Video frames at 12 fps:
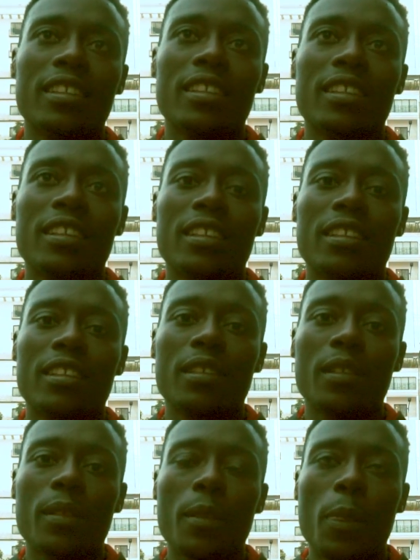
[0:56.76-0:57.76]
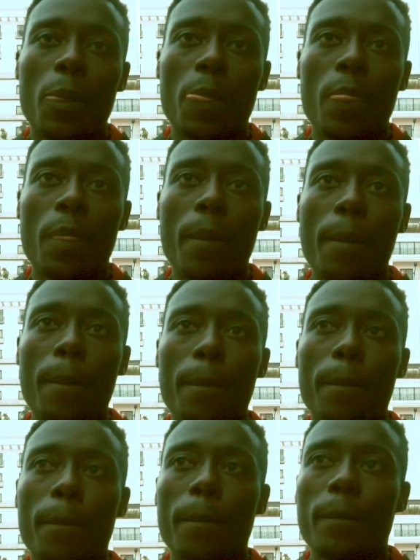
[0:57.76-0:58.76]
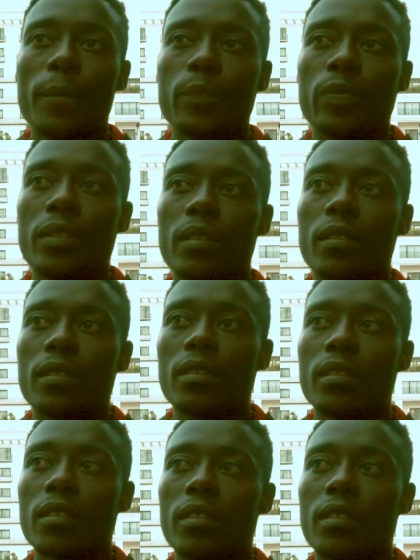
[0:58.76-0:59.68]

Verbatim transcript: To those, to those saying that it is a defeatist